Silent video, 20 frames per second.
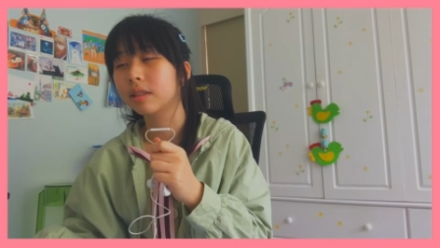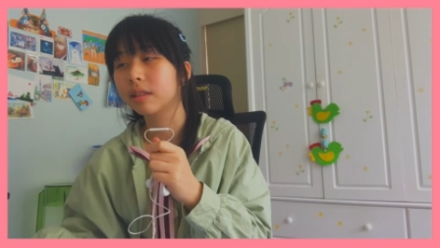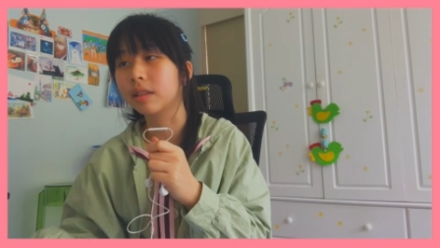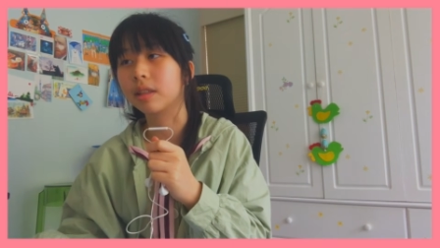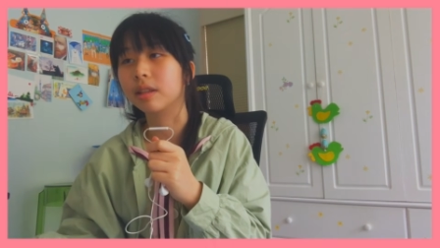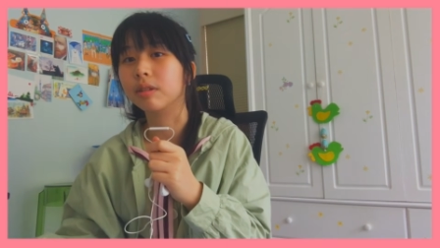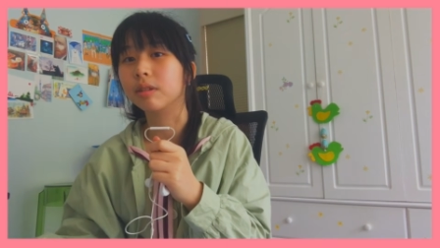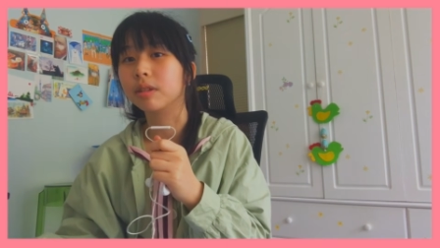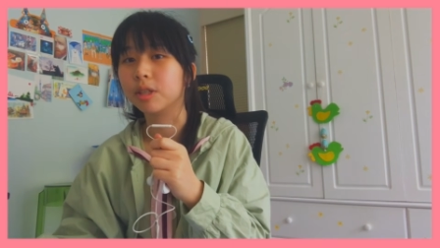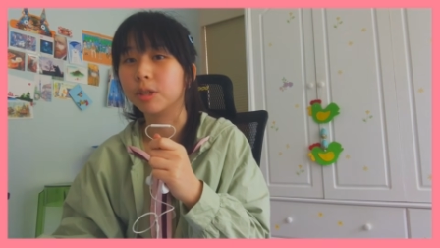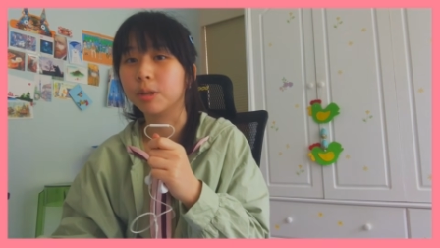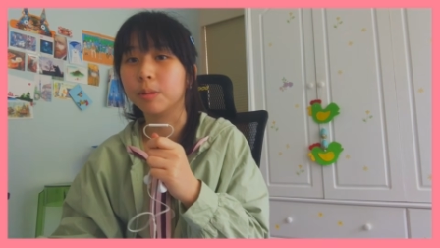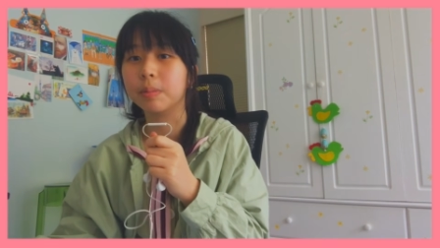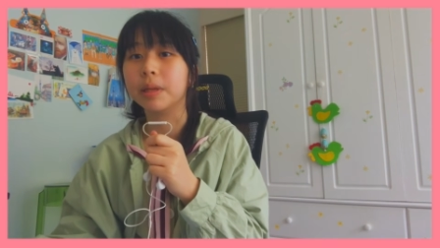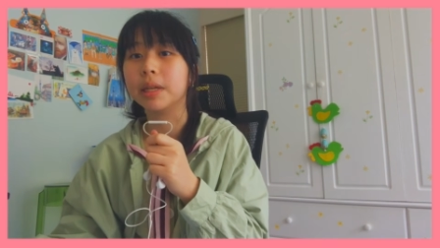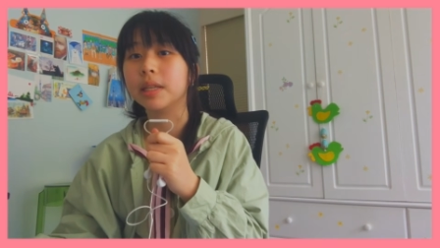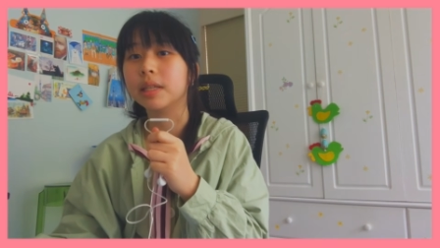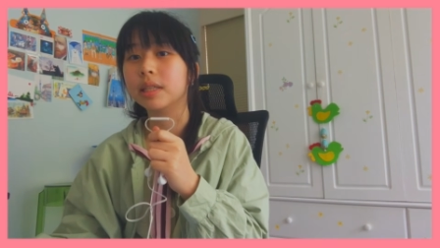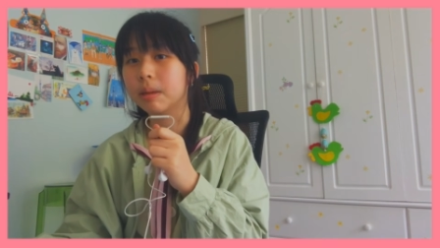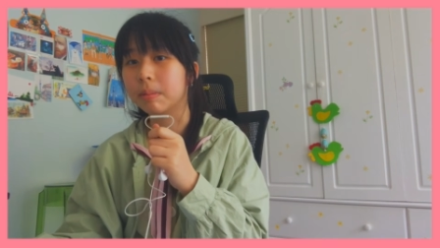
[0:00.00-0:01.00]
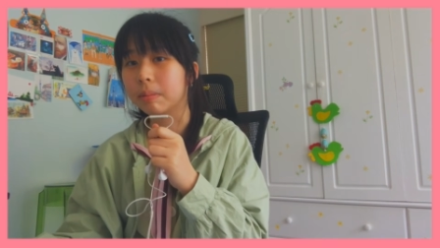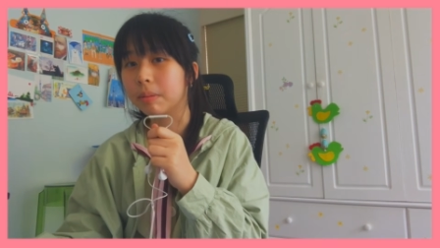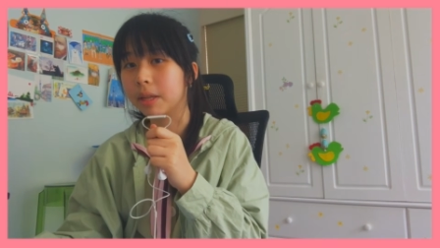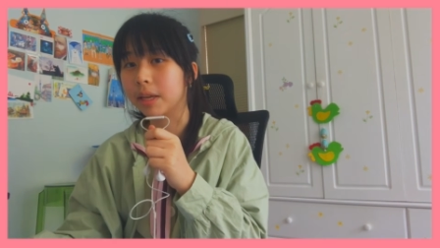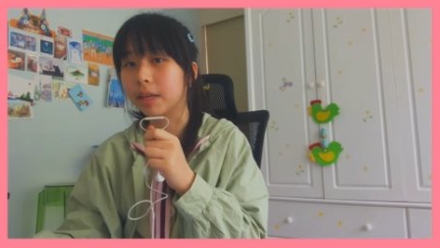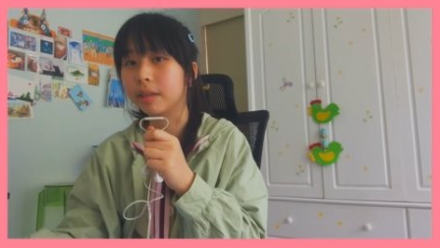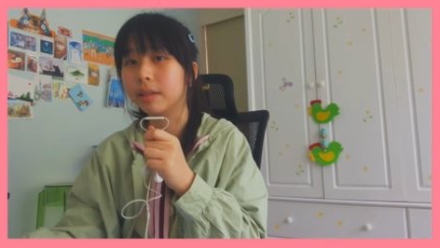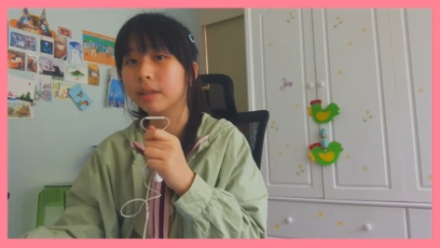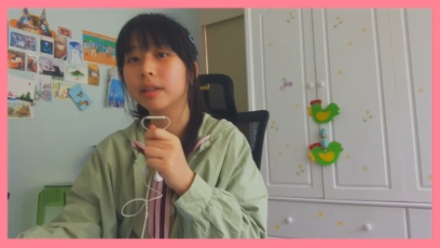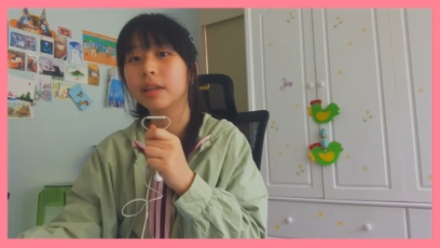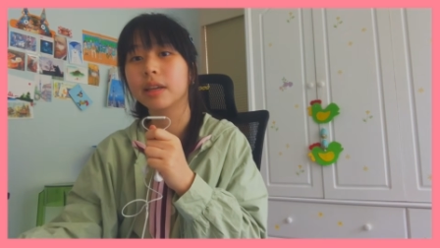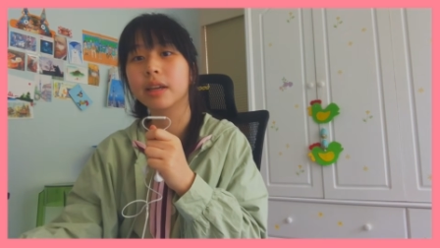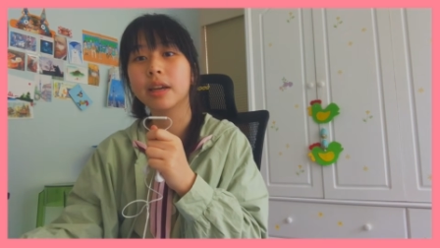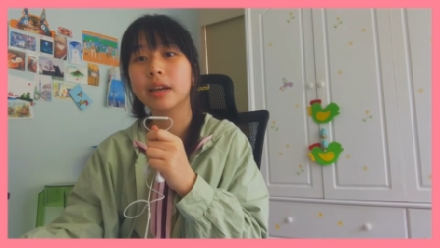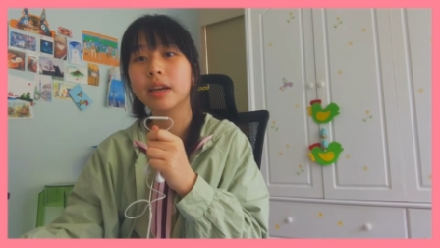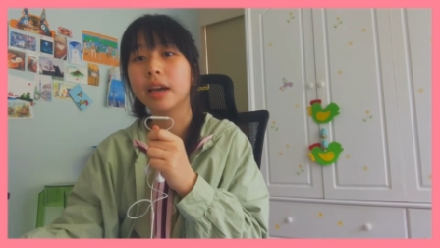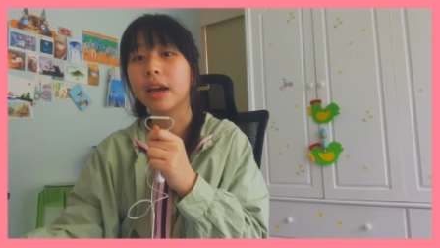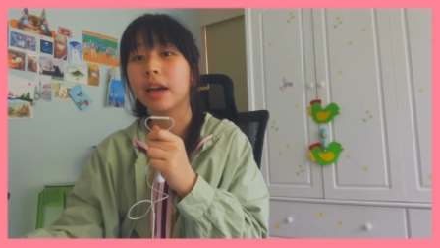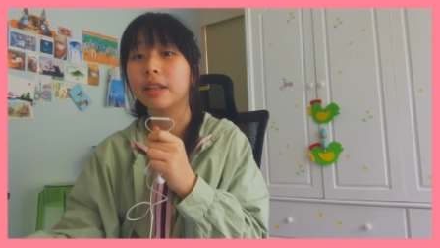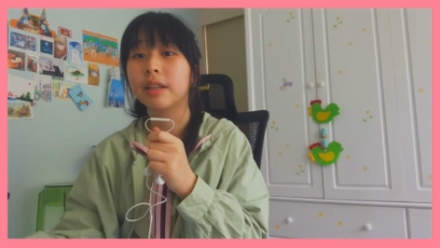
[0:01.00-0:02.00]
there should be something,
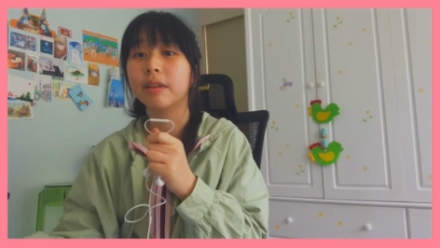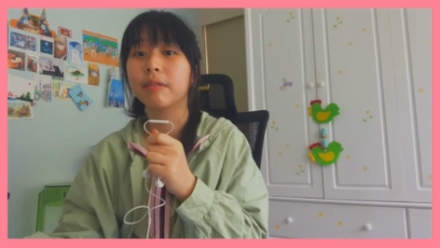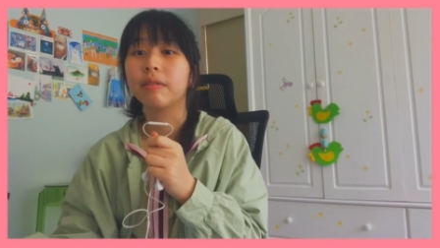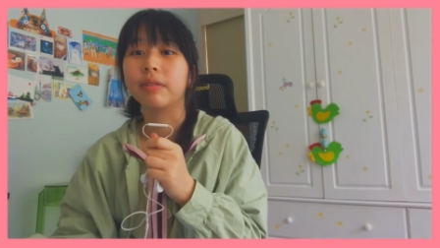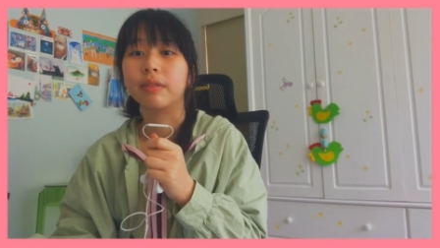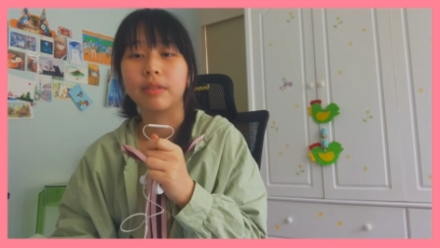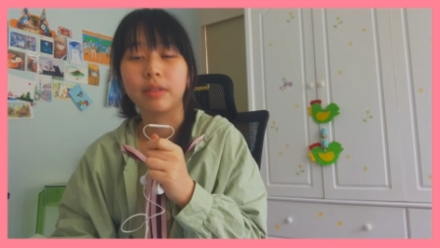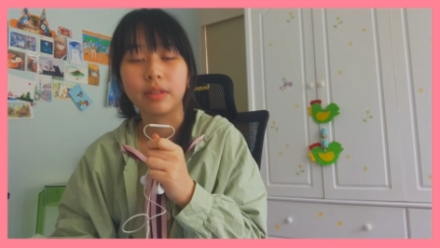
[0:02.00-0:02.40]
and if